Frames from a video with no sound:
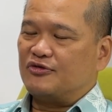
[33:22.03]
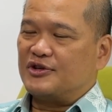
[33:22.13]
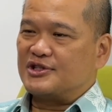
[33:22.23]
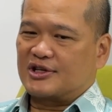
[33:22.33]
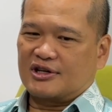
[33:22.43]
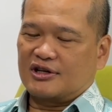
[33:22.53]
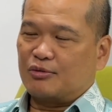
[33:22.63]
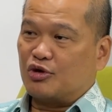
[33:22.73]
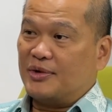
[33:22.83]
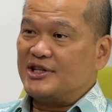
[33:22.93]
first
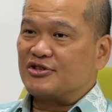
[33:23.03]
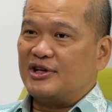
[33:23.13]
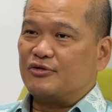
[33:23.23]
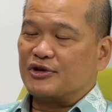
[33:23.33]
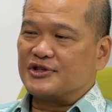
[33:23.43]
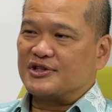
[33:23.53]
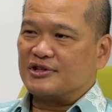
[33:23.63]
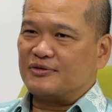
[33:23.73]
couple of months really was,